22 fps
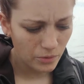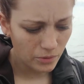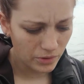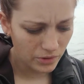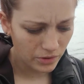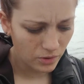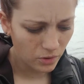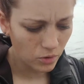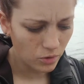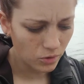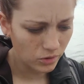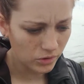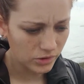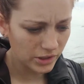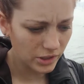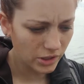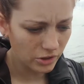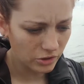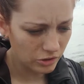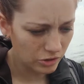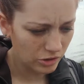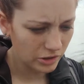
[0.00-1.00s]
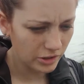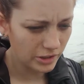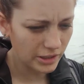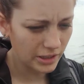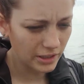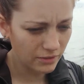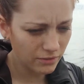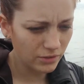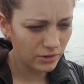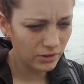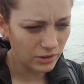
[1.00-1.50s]
with holes that are drilled
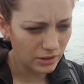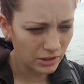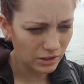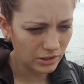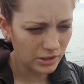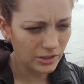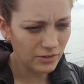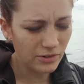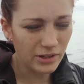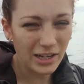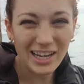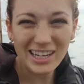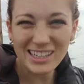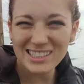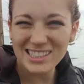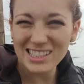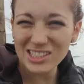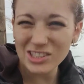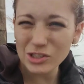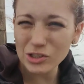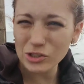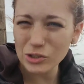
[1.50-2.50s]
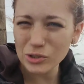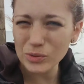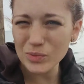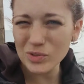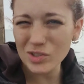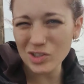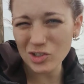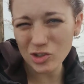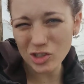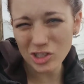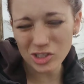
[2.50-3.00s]
in for our different access
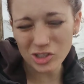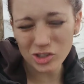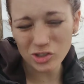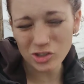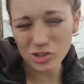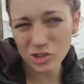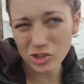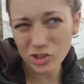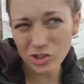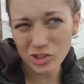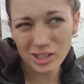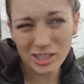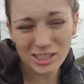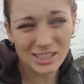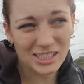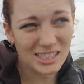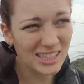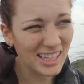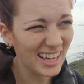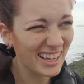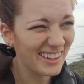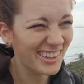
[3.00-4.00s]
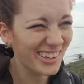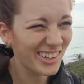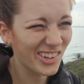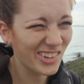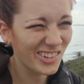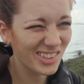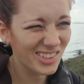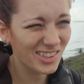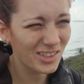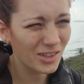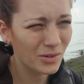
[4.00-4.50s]
tubes and the transducer and things like that go
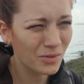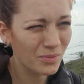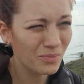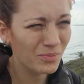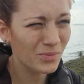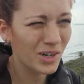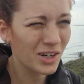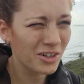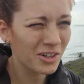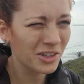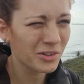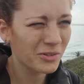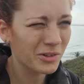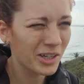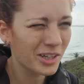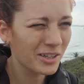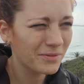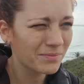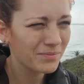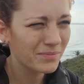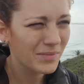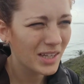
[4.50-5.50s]
into the monitoring well.